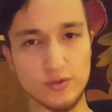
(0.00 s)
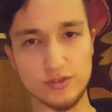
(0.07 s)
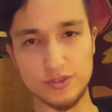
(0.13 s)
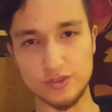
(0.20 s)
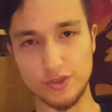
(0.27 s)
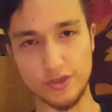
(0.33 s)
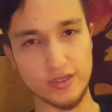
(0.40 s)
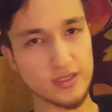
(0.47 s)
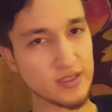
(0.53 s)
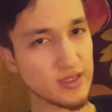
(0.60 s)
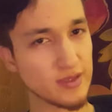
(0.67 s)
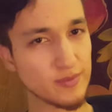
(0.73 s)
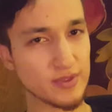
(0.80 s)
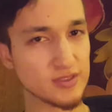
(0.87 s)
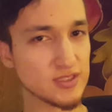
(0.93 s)
Just look into
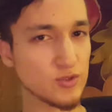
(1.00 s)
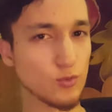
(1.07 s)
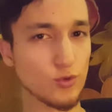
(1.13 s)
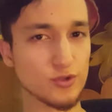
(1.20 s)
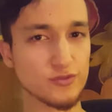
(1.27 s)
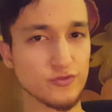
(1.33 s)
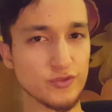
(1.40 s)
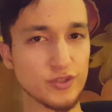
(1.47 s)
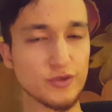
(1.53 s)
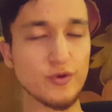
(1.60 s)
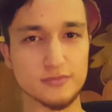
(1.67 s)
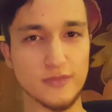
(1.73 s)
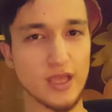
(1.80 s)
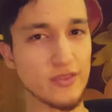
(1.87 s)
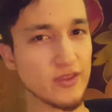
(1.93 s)
them and see what works for you.
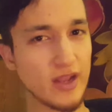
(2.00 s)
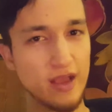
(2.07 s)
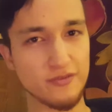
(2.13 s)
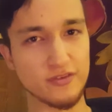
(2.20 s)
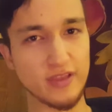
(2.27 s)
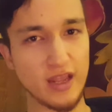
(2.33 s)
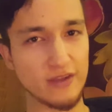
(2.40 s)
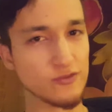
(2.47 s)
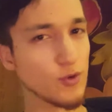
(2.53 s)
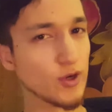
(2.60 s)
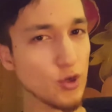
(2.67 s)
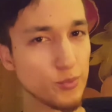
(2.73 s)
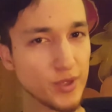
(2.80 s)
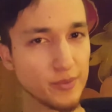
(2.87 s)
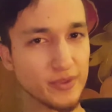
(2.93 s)
And then after that, if you want
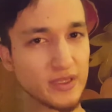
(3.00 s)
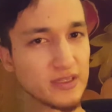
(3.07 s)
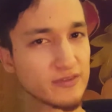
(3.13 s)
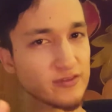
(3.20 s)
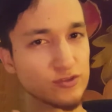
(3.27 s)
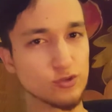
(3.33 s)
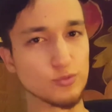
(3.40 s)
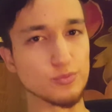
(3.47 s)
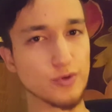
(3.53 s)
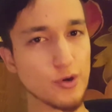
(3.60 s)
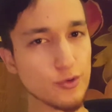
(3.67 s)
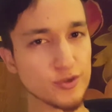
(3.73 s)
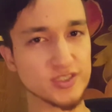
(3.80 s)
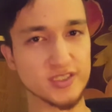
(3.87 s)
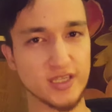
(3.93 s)
to open up an individual
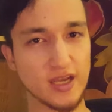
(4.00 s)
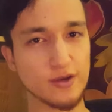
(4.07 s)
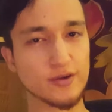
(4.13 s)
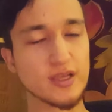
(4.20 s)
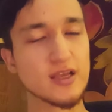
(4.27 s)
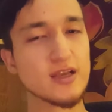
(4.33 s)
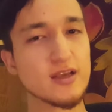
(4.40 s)
brokerage account,